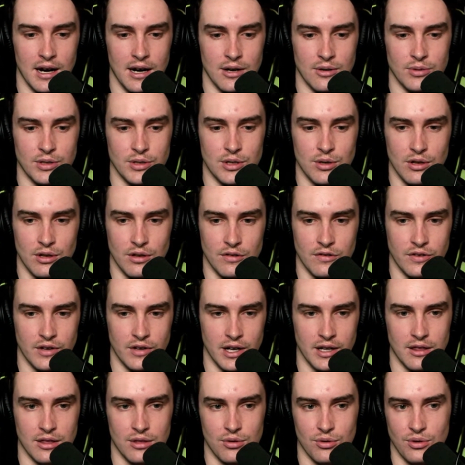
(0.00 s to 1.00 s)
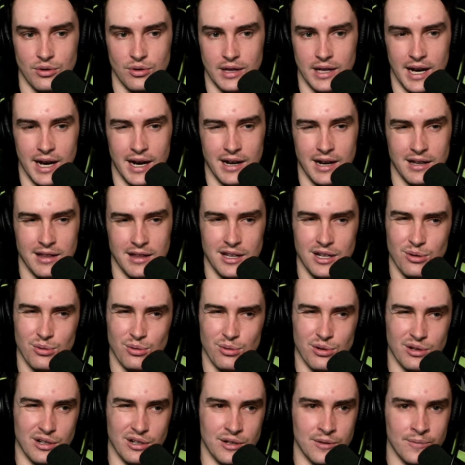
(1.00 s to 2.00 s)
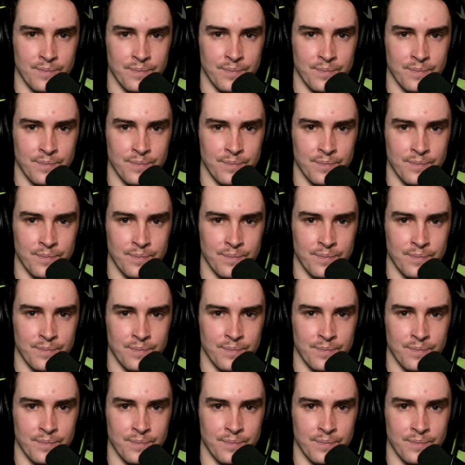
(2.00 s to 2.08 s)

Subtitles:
We qualified through that. I think we were